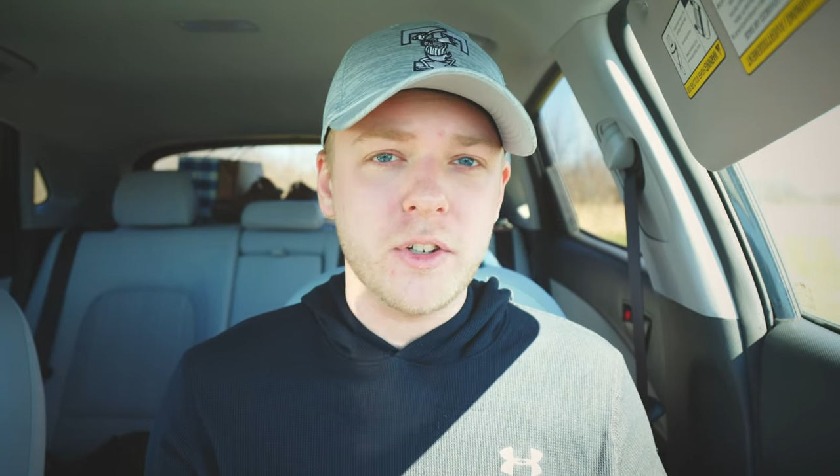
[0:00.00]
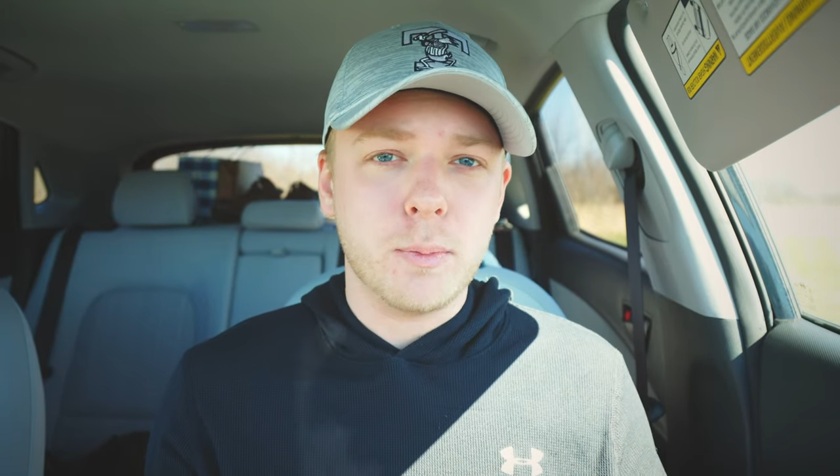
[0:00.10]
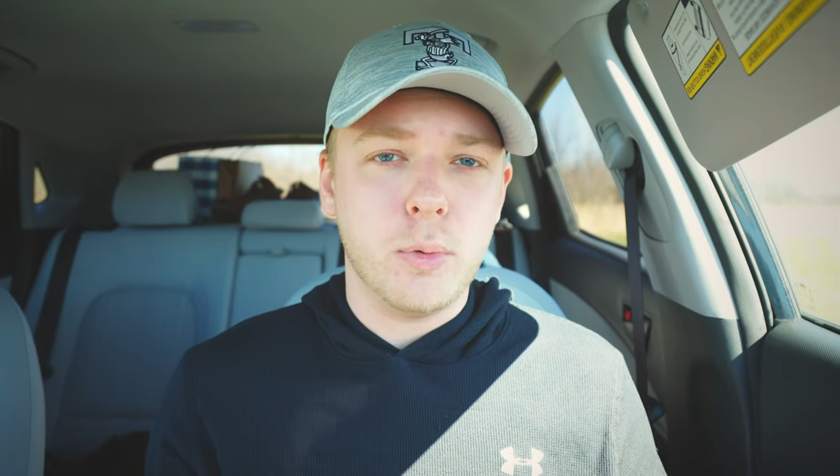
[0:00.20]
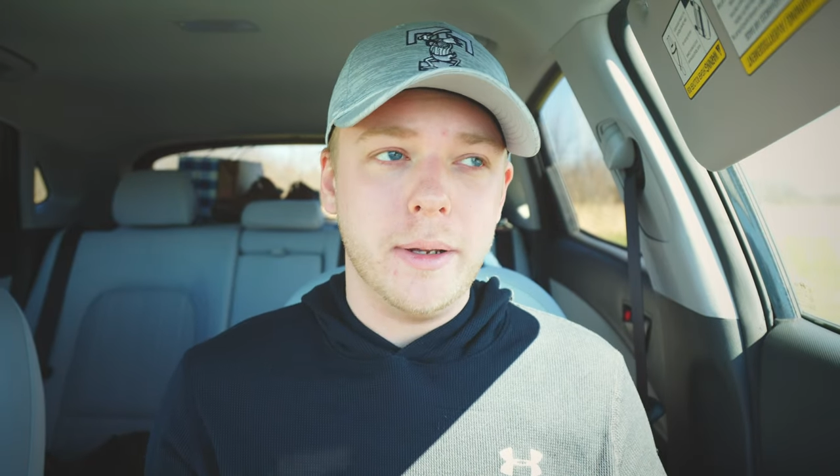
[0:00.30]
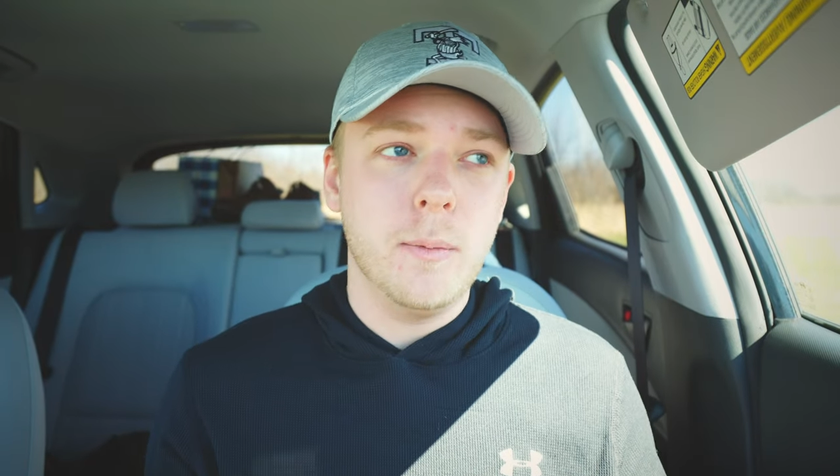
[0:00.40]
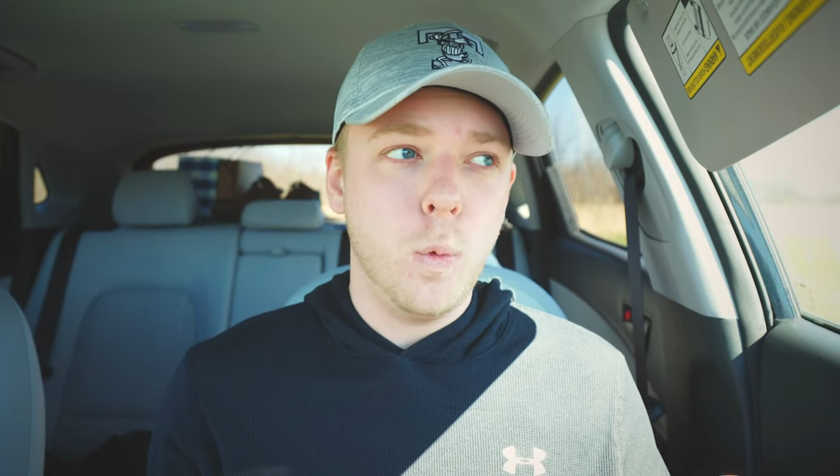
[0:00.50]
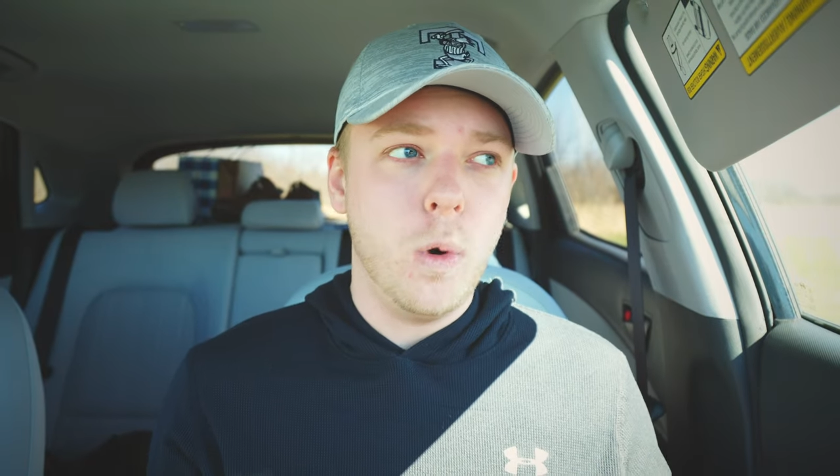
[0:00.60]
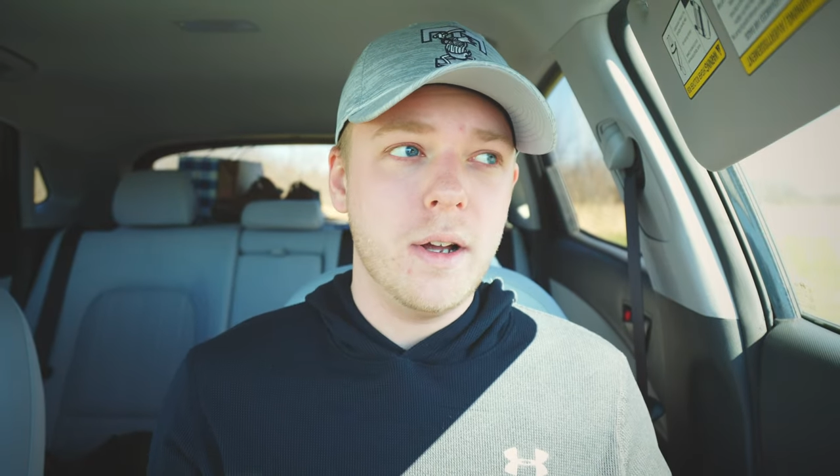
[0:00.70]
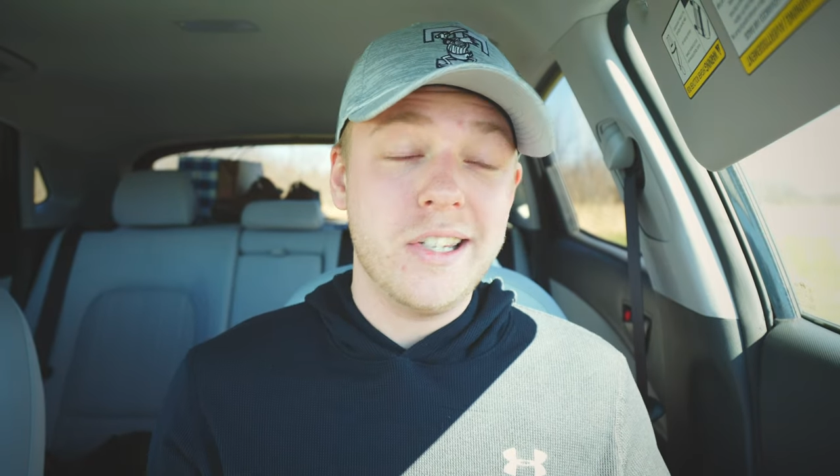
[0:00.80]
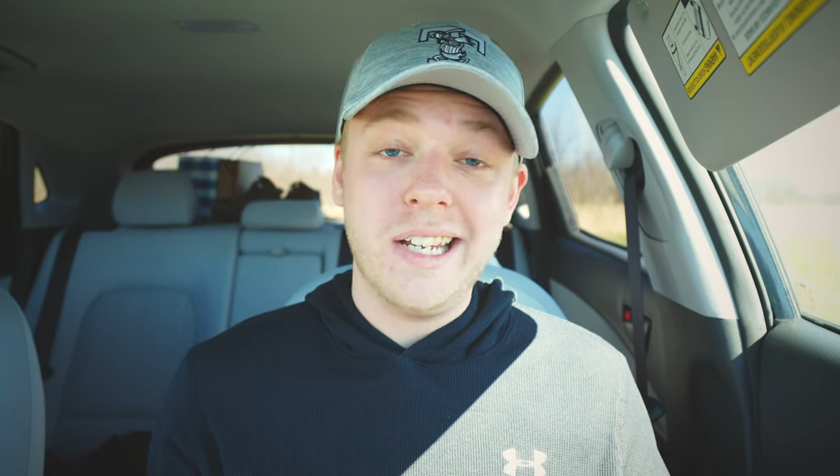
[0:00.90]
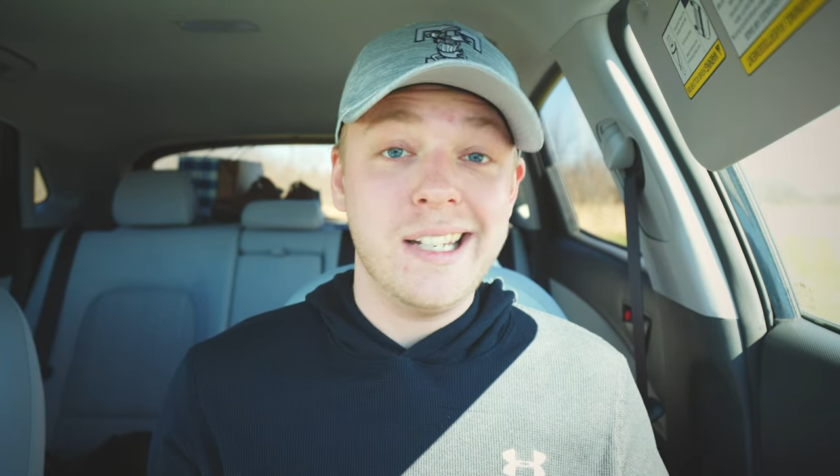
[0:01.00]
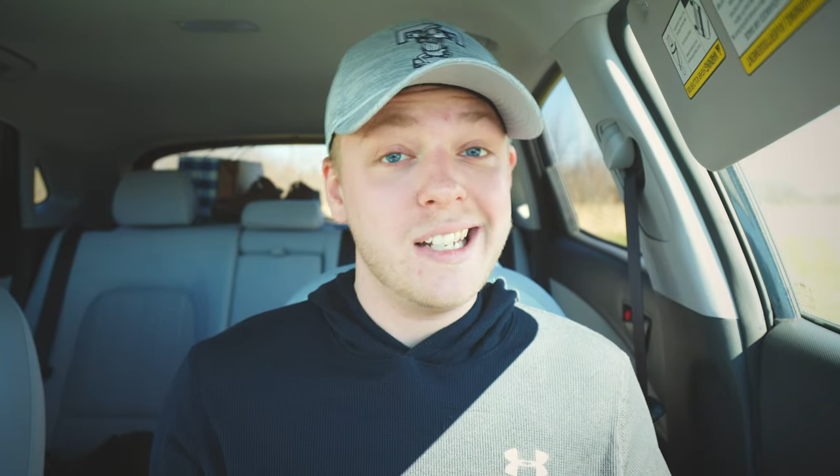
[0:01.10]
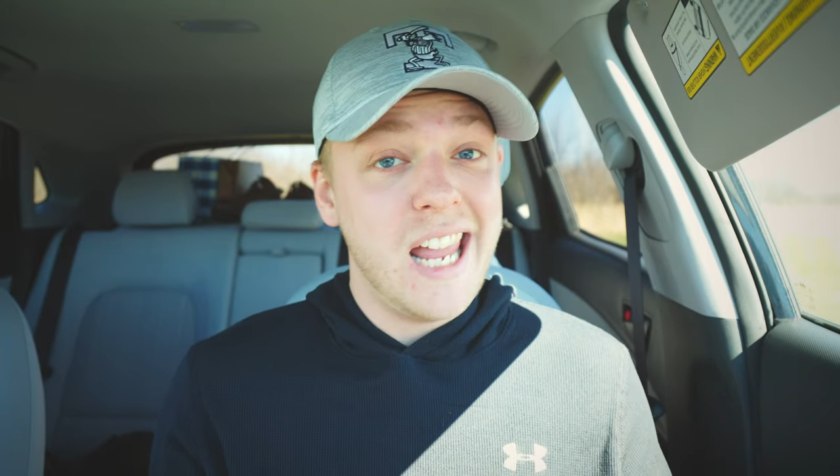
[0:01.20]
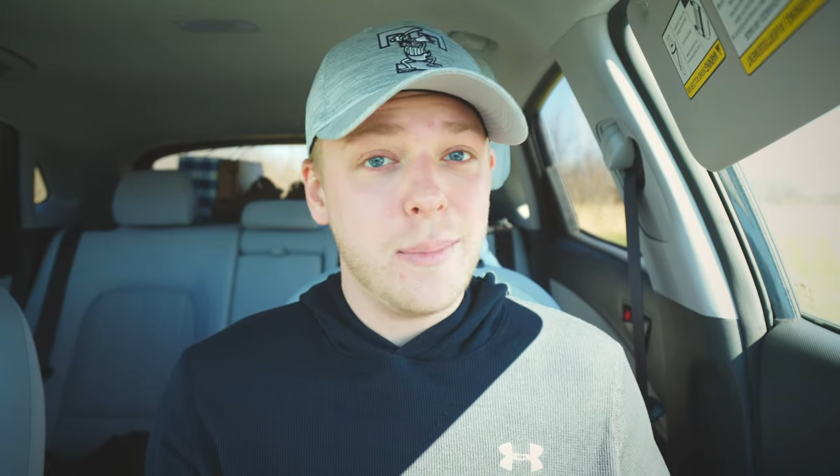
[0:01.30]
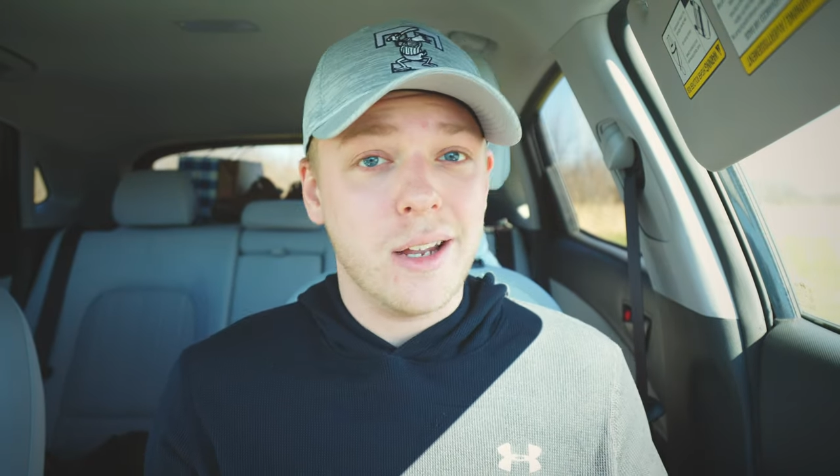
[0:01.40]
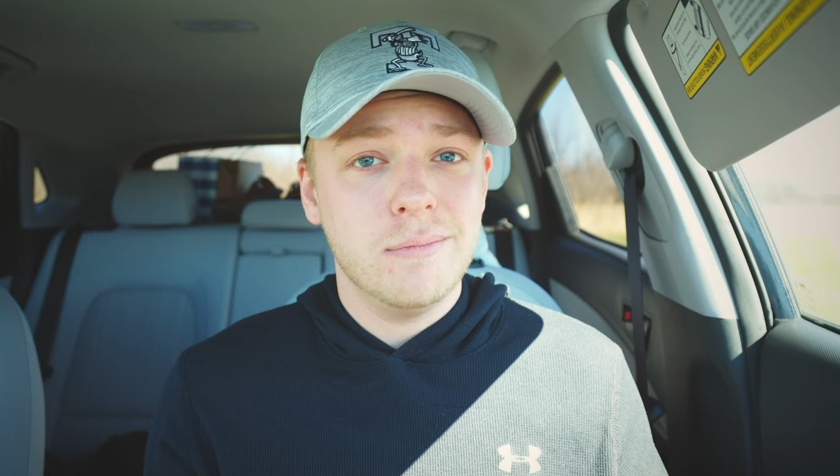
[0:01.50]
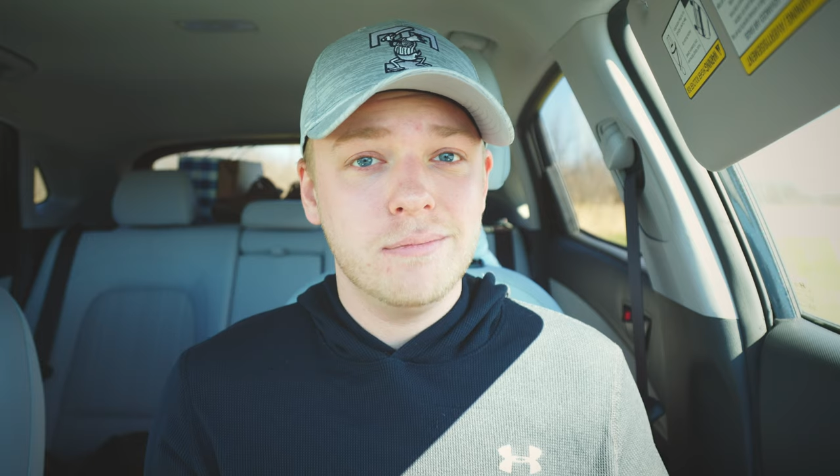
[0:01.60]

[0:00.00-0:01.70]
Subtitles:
this point was in gaming.